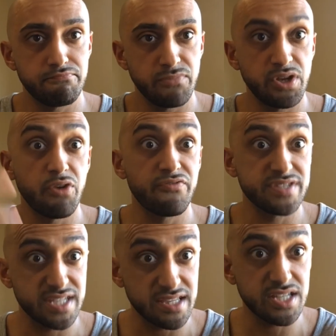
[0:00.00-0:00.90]
you know,
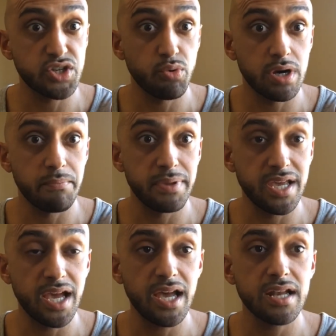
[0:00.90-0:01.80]
physique that you want to
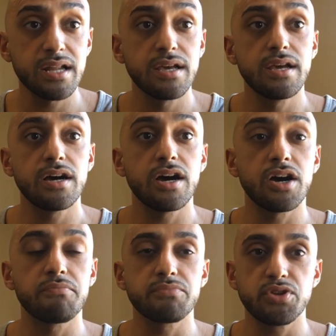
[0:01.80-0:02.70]
be at,
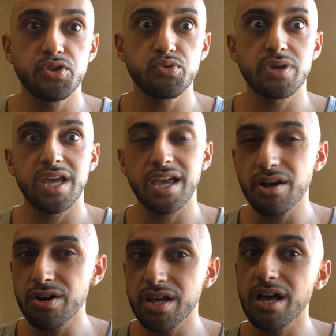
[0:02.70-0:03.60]
um, you
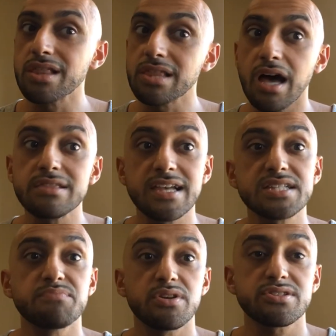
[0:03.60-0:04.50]
carry a lot
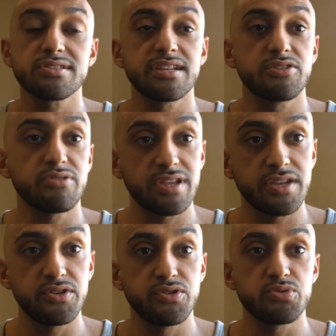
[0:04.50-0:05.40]
less muscle than you
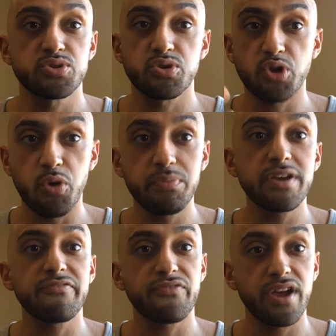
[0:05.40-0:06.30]
think you do. So don't be
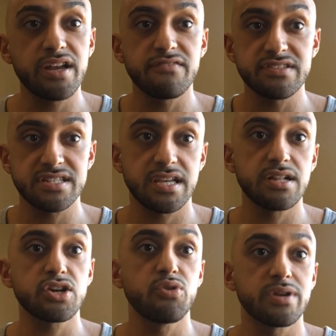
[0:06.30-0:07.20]
afraid of the
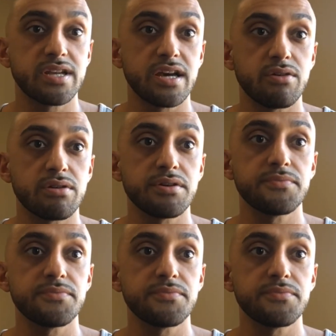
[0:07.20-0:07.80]
scale going down.